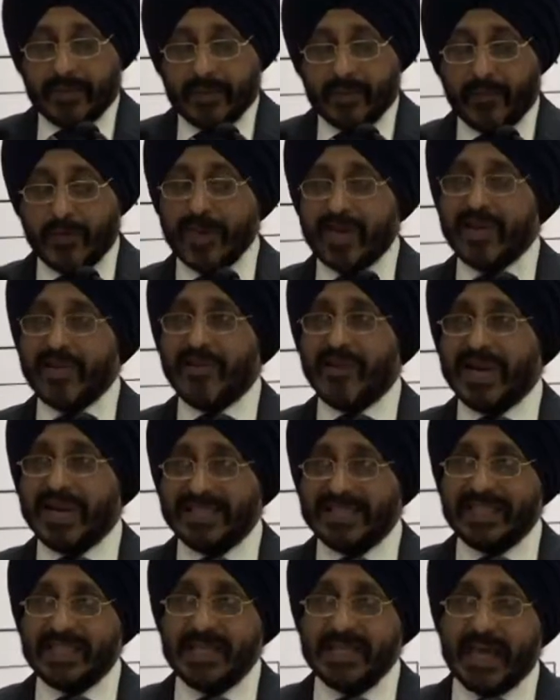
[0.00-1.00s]
We are
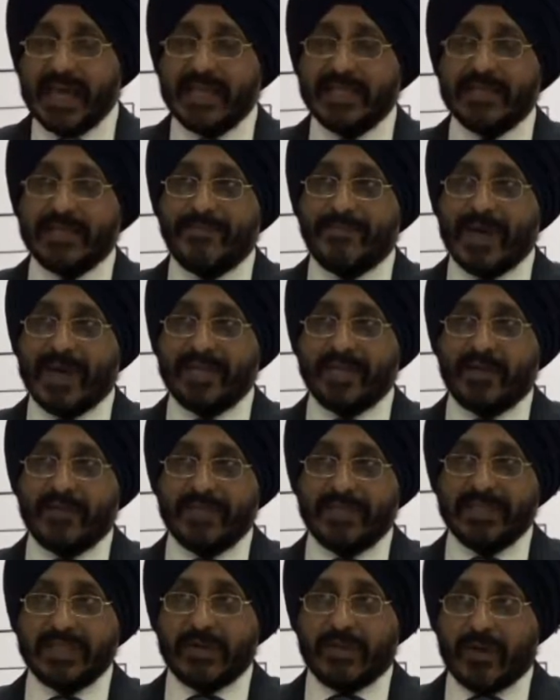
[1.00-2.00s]
releasing as a part
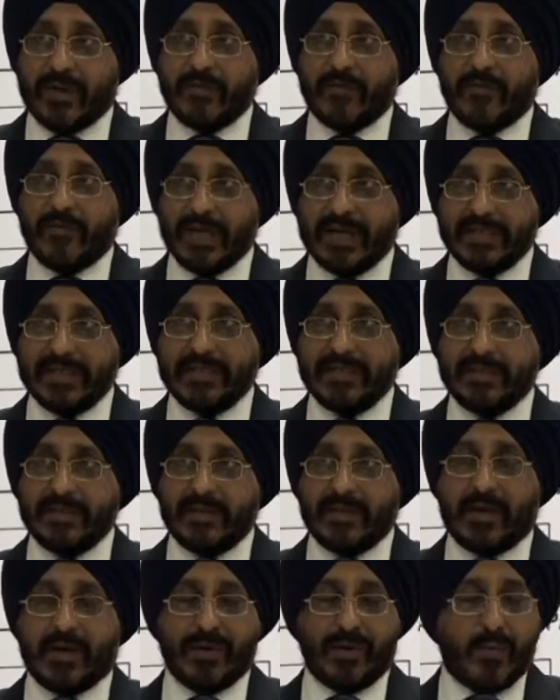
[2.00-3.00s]
of this conference
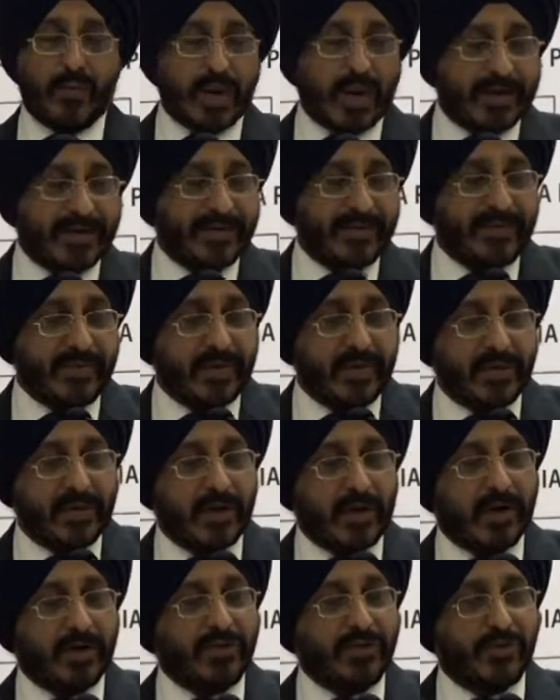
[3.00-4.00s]
not one,
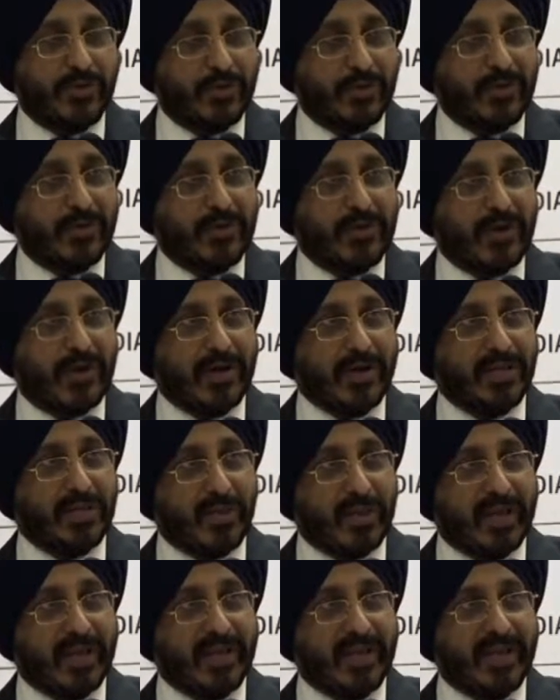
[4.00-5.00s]
not two, not
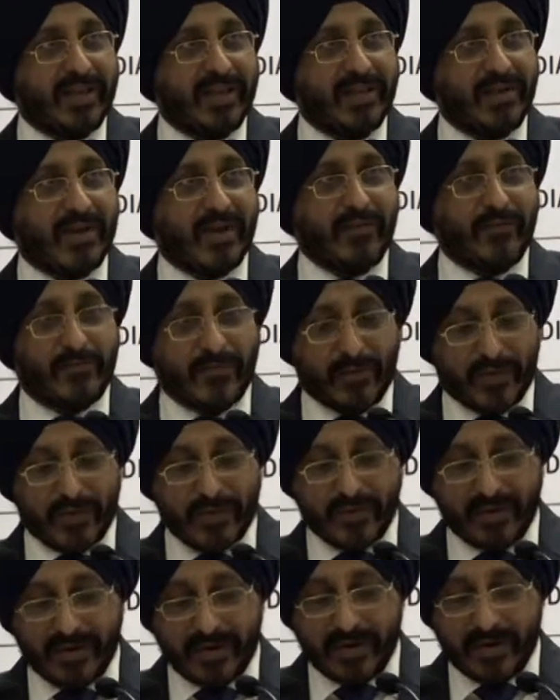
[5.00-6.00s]
three, not
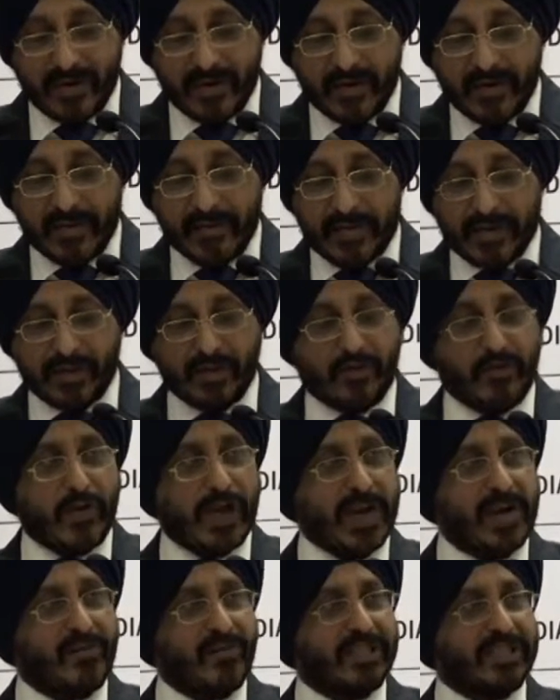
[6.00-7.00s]
four, but
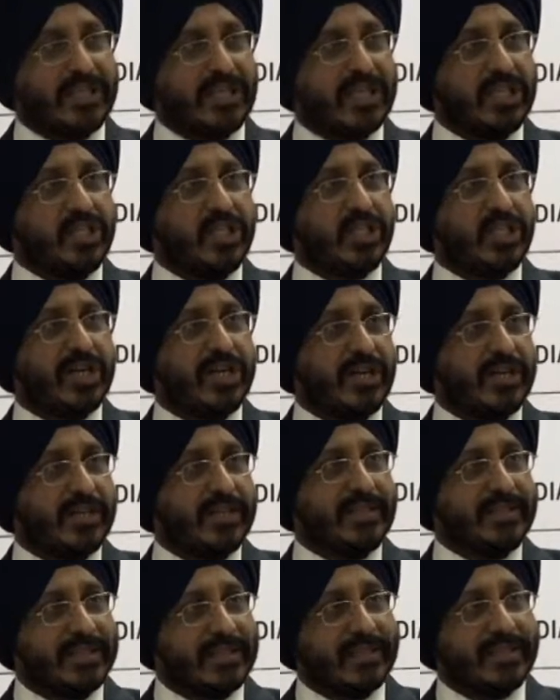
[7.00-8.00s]
12 research
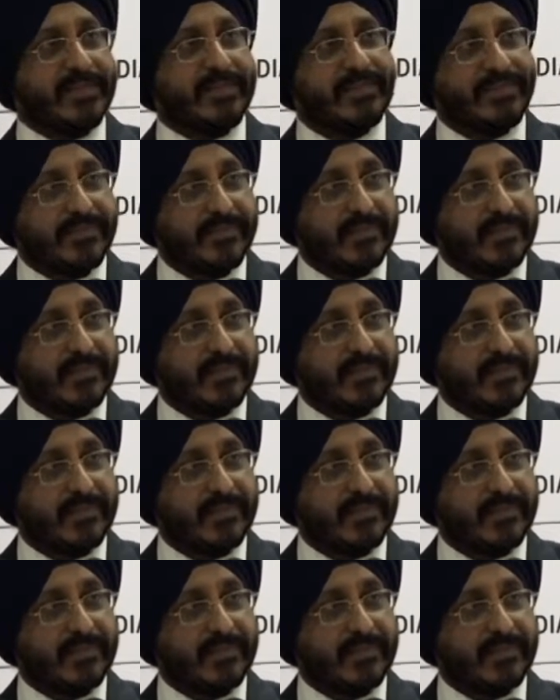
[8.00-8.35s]
journals.